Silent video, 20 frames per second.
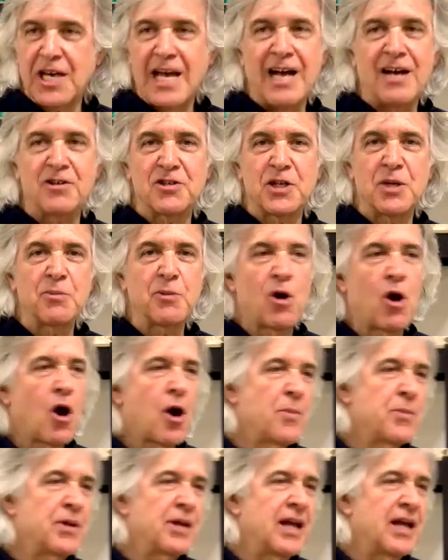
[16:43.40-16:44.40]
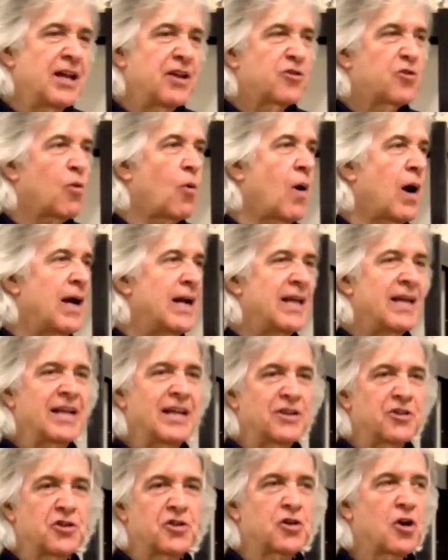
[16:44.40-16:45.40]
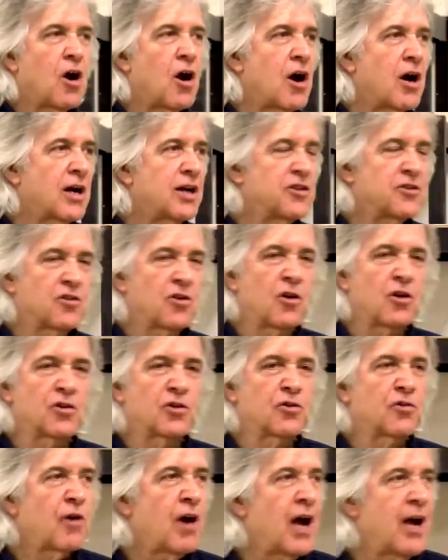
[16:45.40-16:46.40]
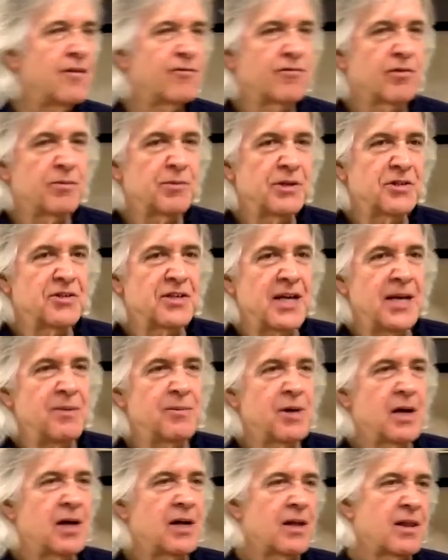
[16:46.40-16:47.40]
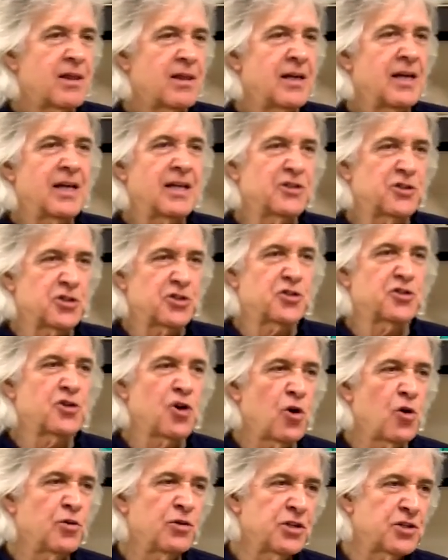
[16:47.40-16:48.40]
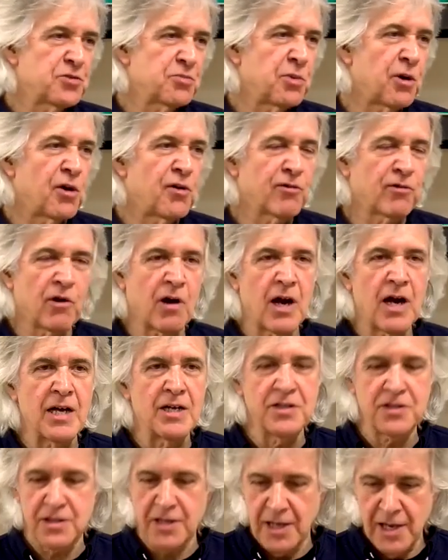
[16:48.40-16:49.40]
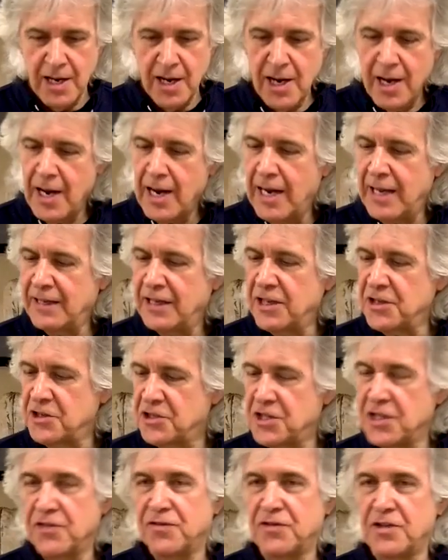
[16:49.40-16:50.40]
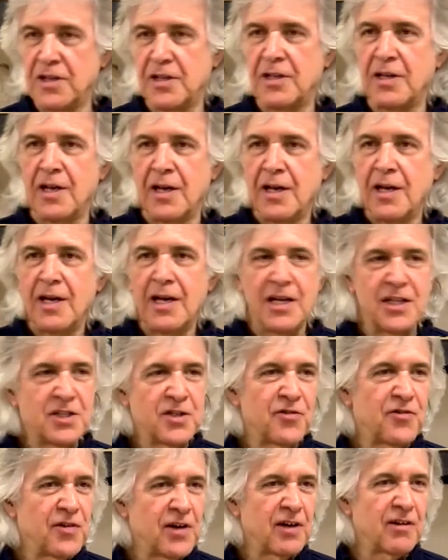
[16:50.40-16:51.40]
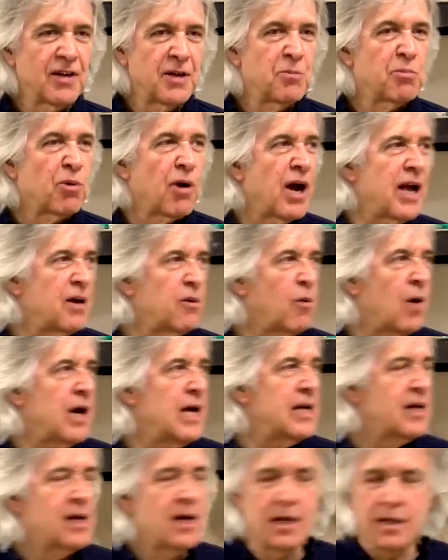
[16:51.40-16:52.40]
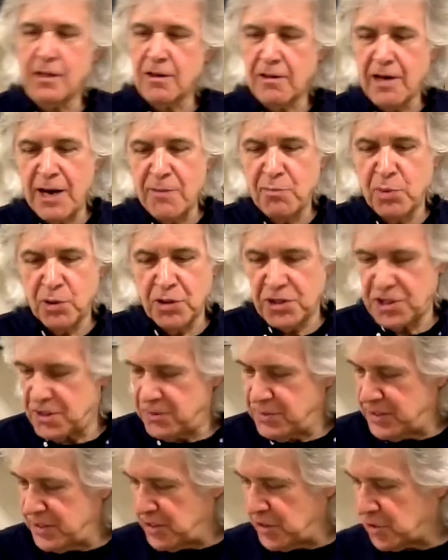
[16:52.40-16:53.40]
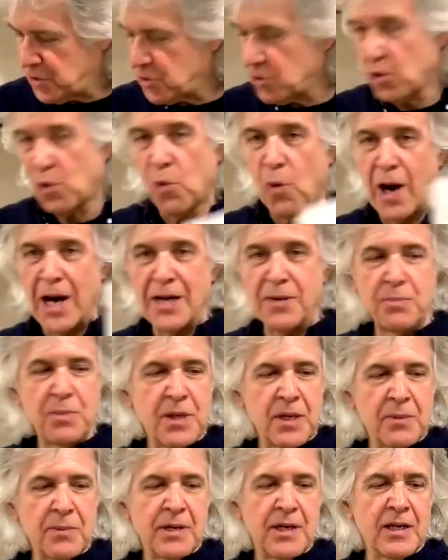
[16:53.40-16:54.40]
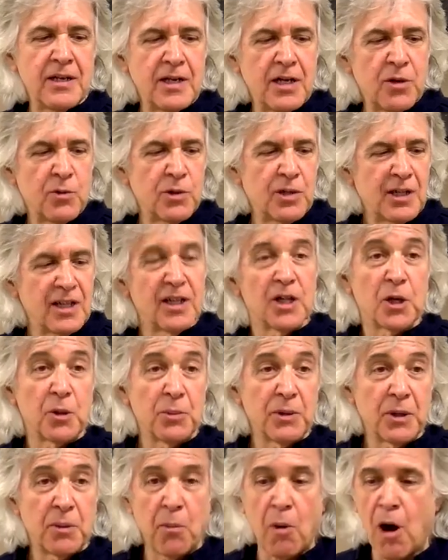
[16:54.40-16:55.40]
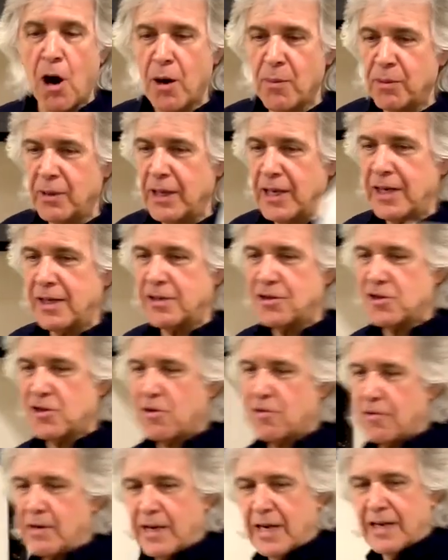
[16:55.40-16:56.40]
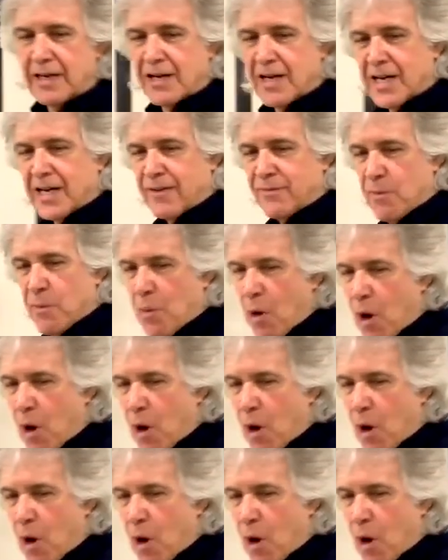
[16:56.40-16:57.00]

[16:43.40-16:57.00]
calcium carbonate, it's whiting, it's chalk. It's all derived from the same kind of thing. It's a stone that's pulverized and then sifted. It's a fairly bright white color. I put some additional white pigment in here with a little bit of marbling to create kind of a